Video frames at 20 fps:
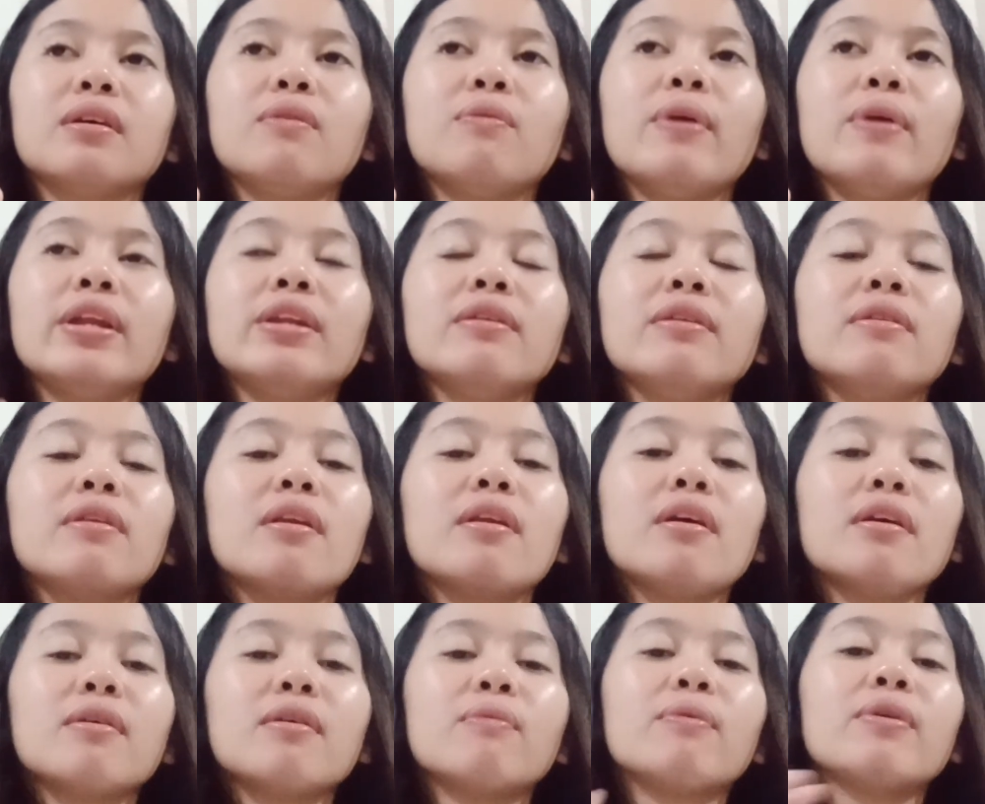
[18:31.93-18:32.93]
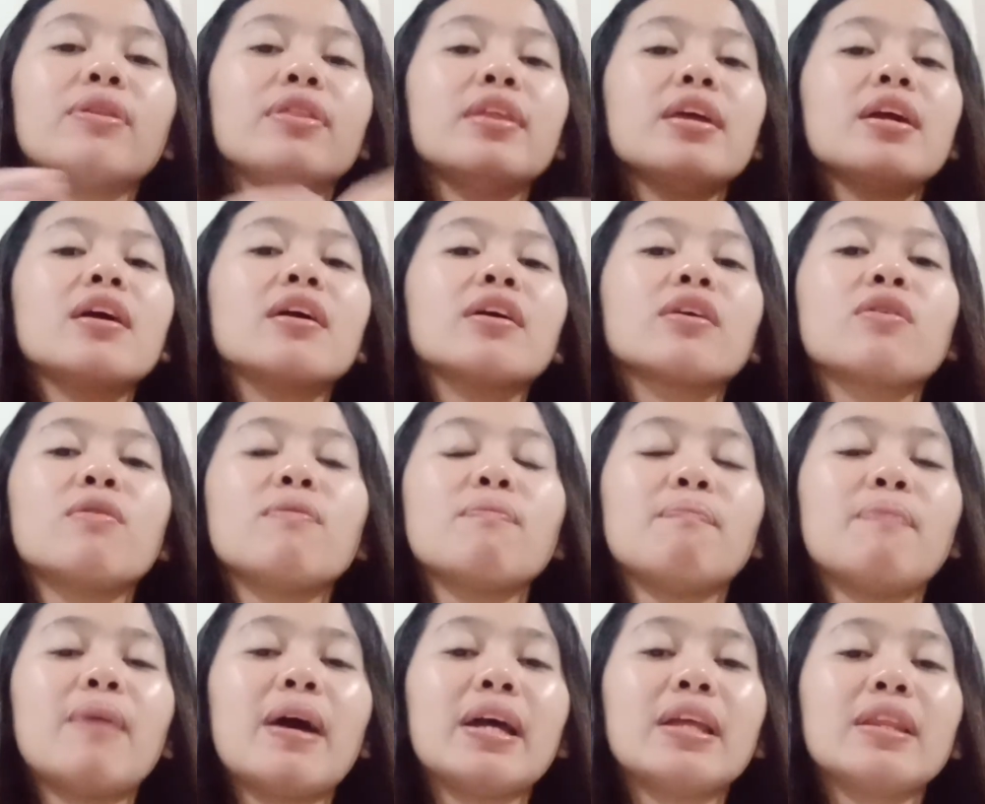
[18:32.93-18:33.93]
when they are
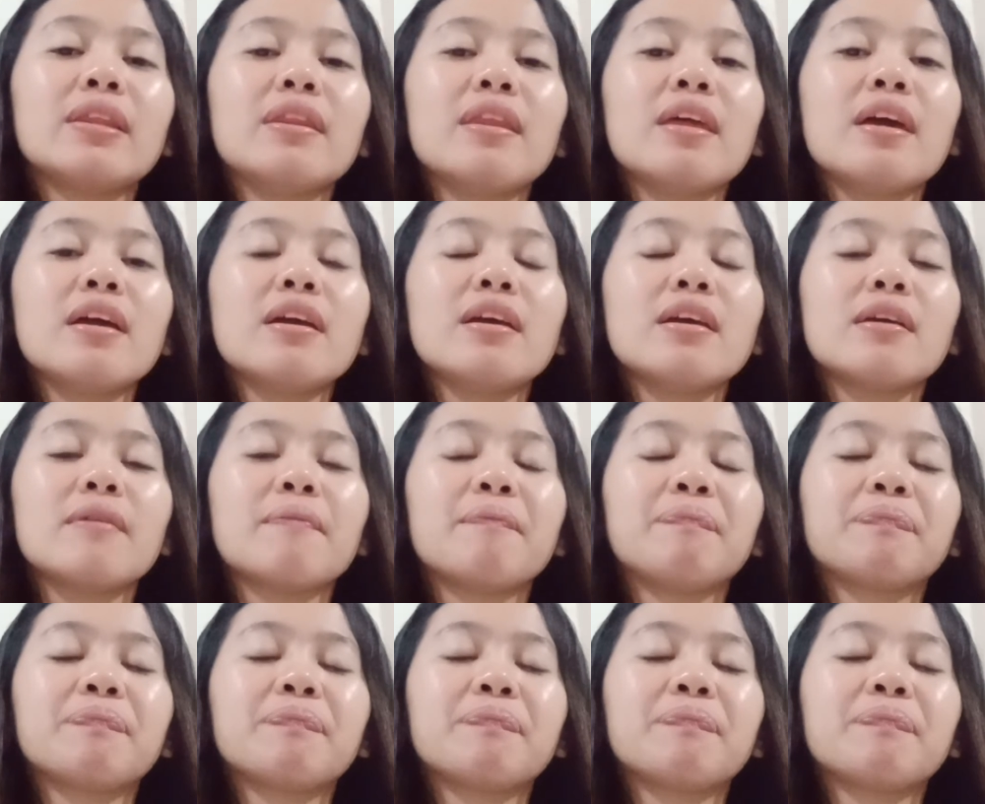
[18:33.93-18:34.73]
combined, they